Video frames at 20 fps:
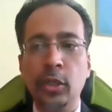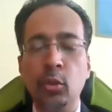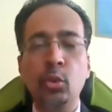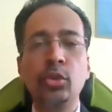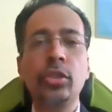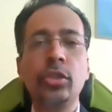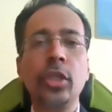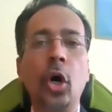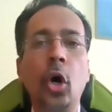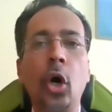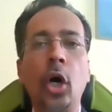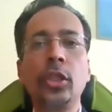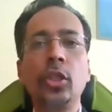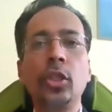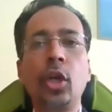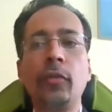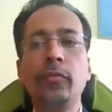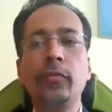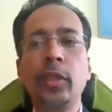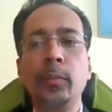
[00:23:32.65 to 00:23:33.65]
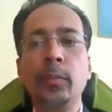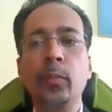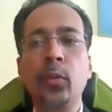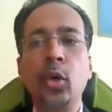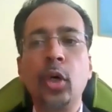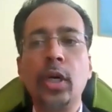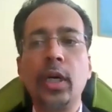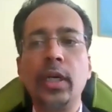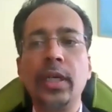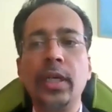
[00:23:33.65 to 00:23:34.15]
who's the author of the
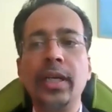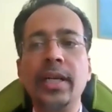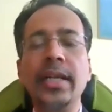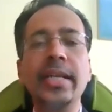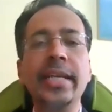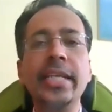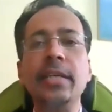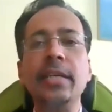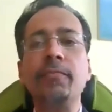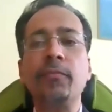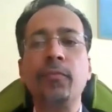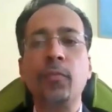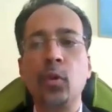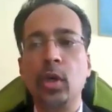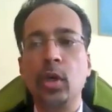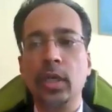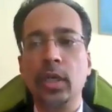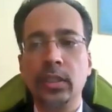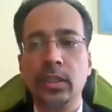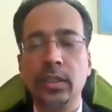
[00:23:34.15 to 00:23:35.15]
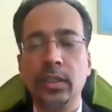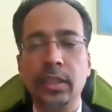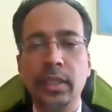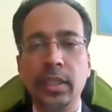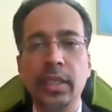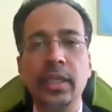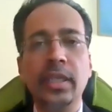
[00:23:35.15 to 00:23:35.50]
book Deep Work,